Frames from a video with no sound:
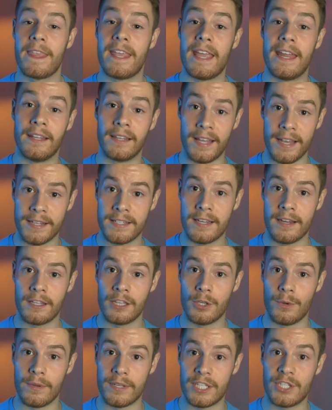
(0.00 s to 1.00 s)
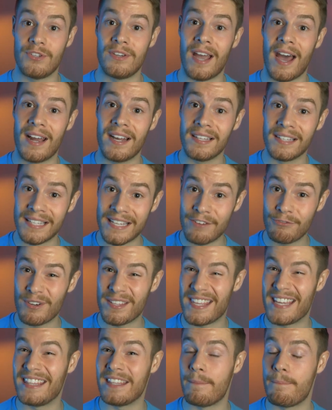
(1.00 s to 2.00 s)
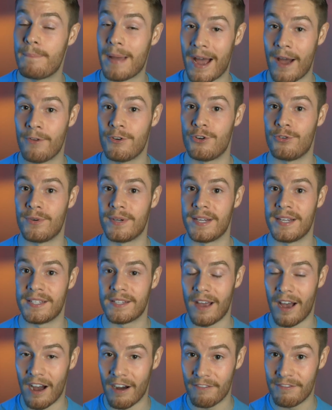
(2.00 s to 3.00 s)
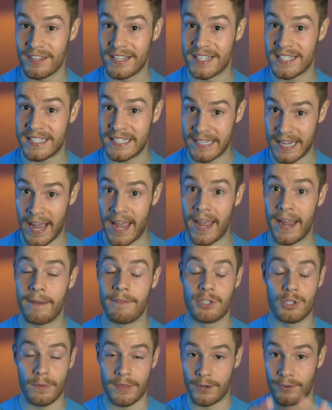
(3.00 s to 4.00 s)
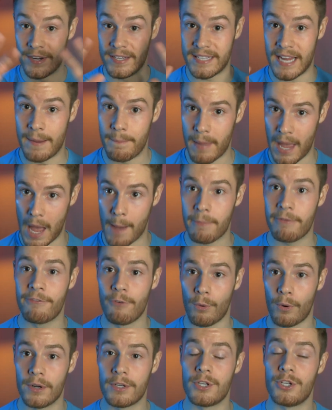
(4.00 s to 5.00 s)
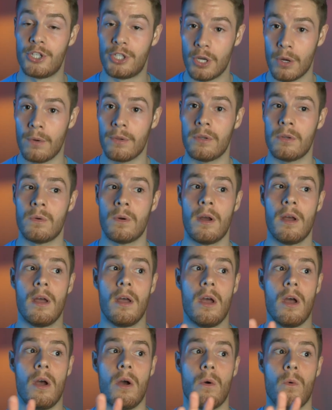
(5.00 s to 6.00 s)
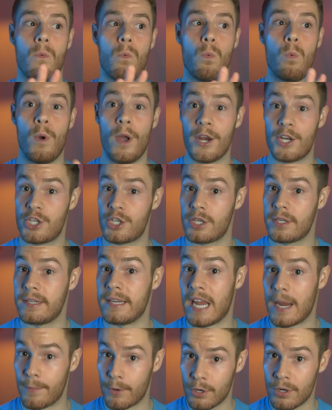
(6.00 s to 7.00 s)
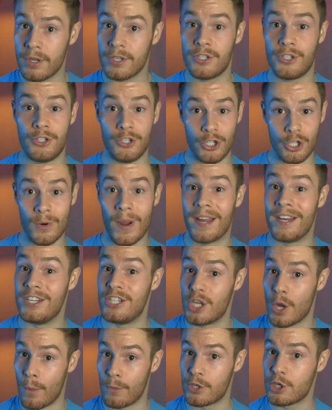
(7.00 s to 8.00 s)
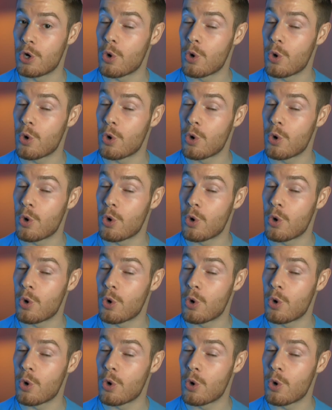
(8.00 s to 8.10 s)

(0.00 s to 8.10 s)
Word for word: in Lake St. Louis, you gotta live within the boundaries of the CA. So there is a map for it to show you which neighborhoods do and don't